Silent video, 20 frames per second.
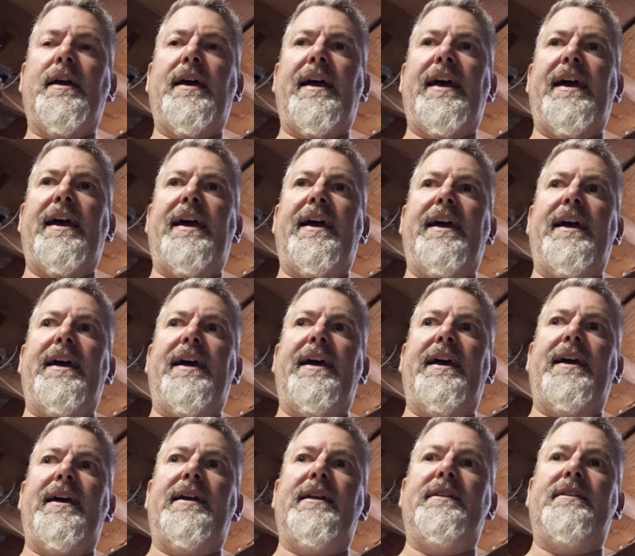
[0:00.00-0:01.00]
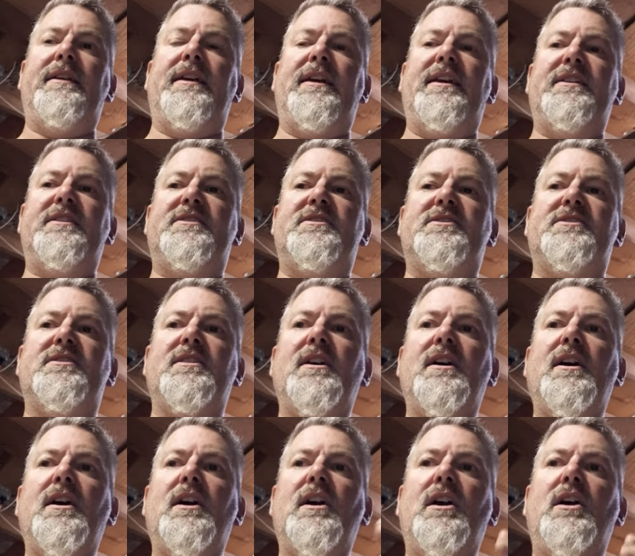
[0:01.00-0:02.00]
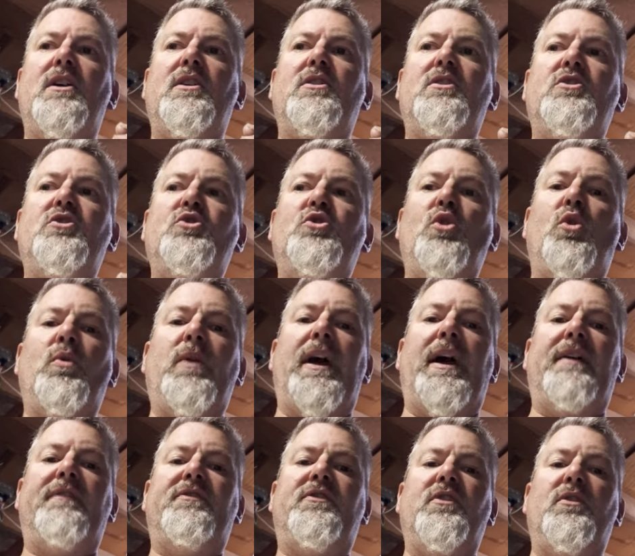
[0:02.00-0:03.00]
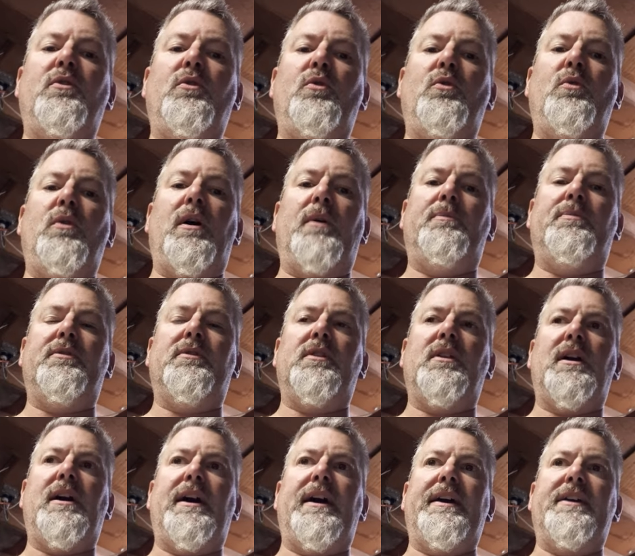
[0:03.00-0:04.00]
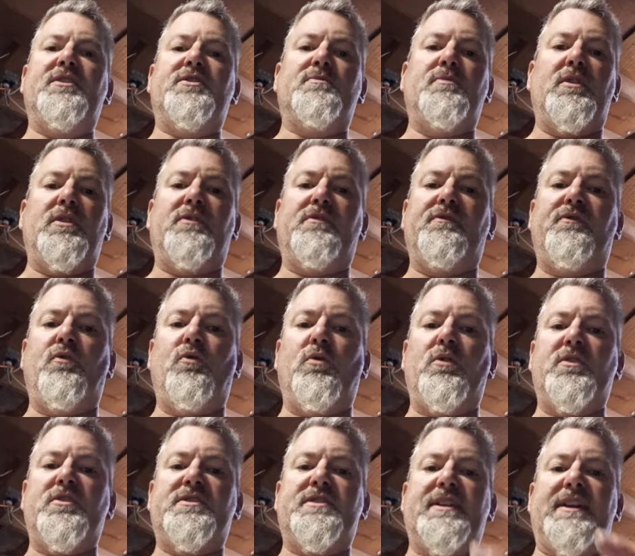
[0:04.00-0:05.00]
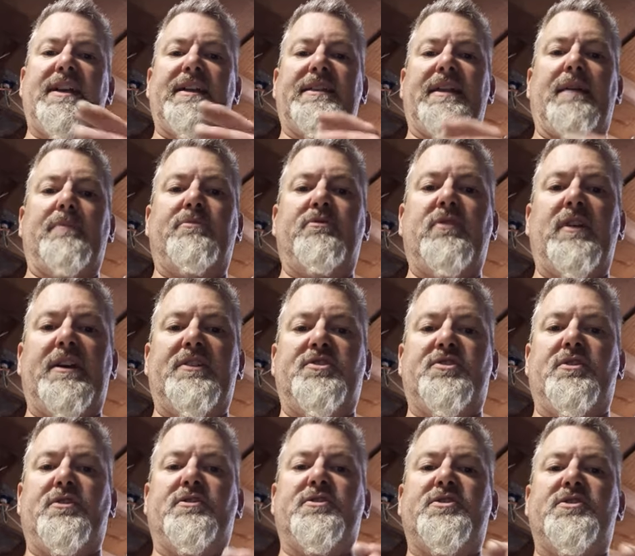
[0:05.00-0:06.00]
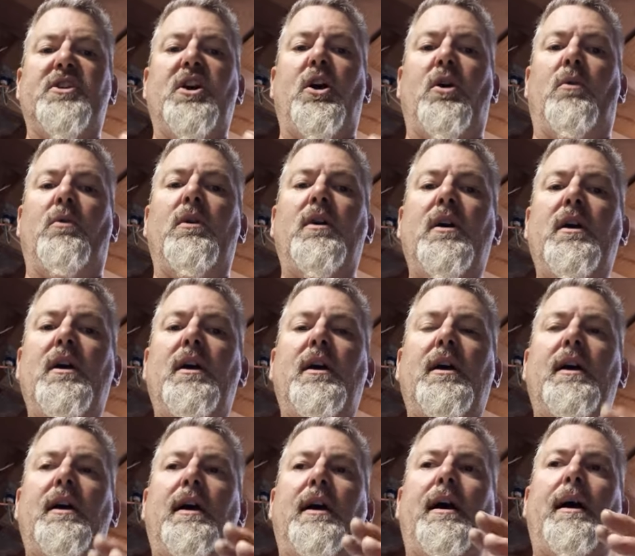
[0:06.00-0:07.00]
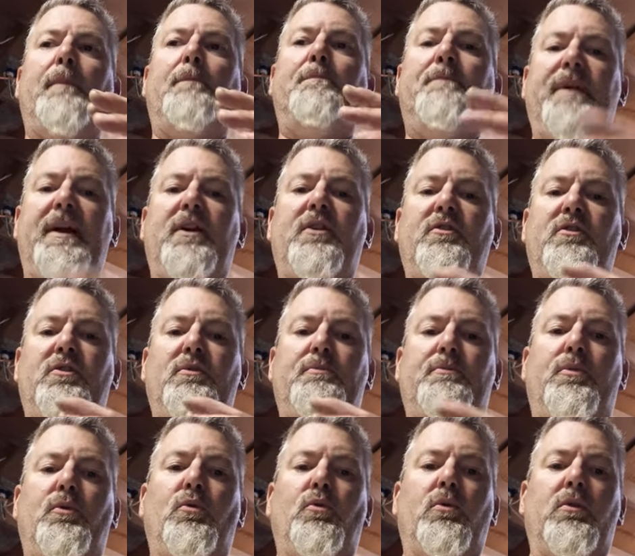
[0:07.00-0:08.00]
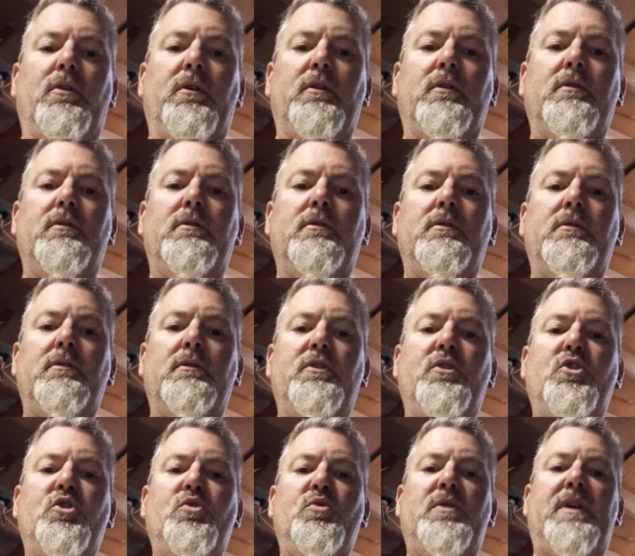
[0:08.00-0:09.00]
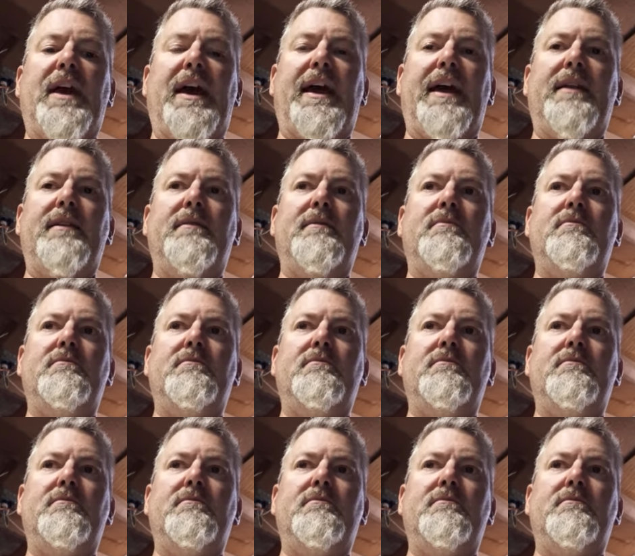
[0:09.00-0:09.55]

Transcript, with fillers: and it's you don't have to apply as much force to get that pressure. So, bigger the bore, you get